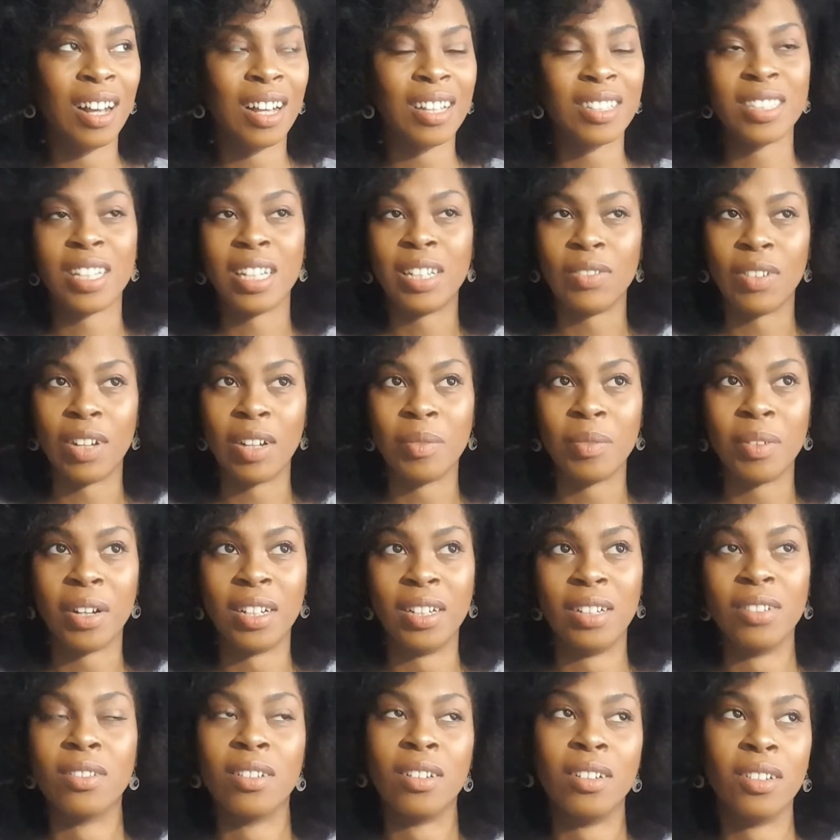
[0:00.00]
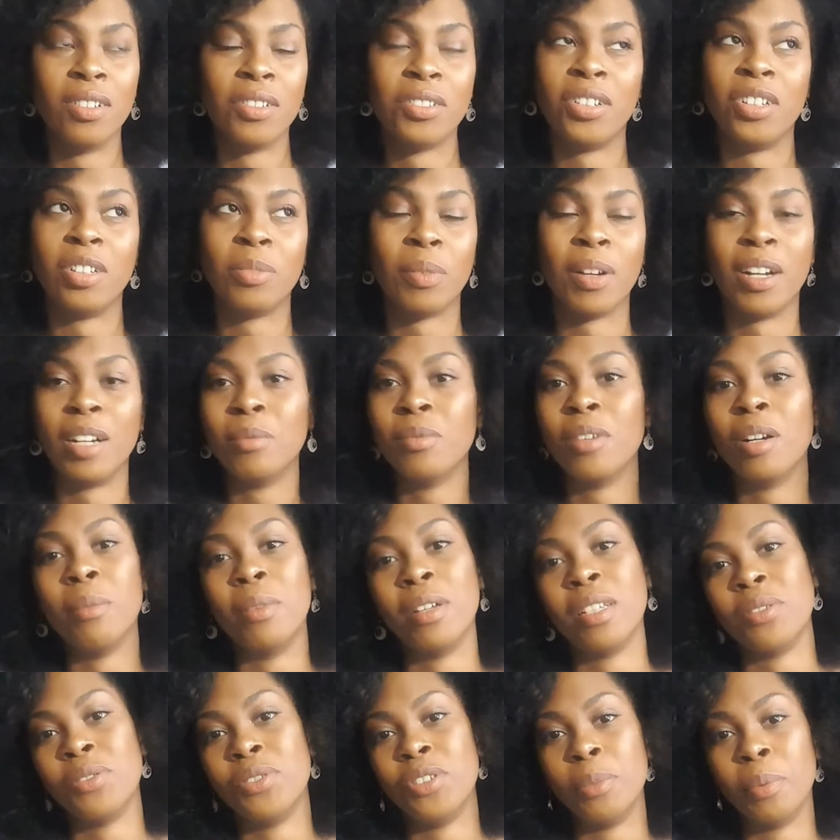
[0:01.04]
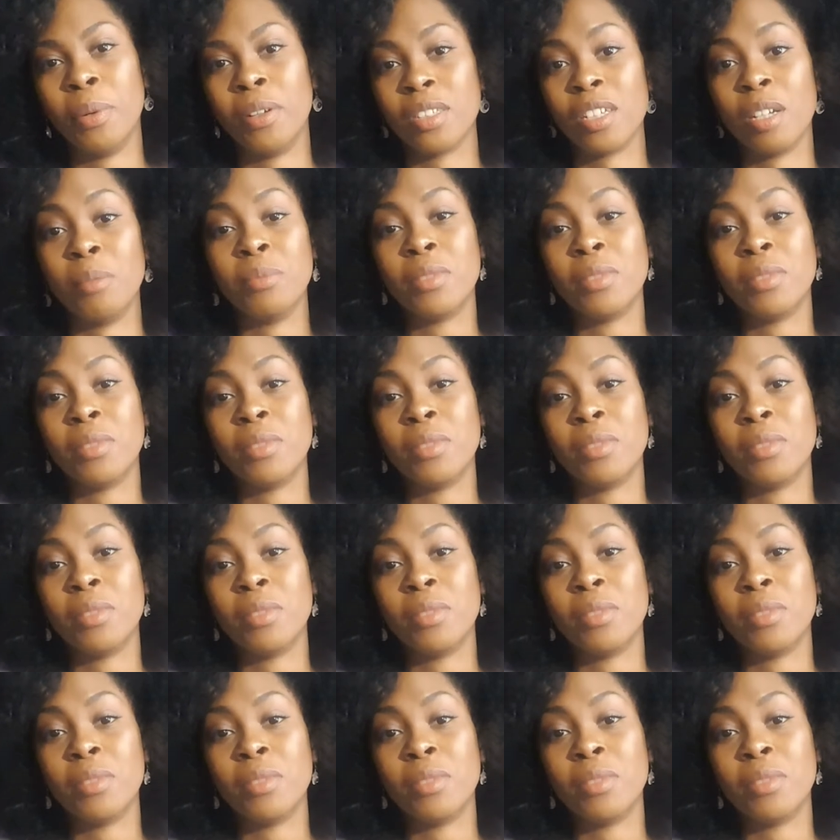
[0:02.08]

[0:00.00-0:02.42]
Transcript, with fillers: I say that I don't got a lot of shoes, but I'm not a massive shoe person.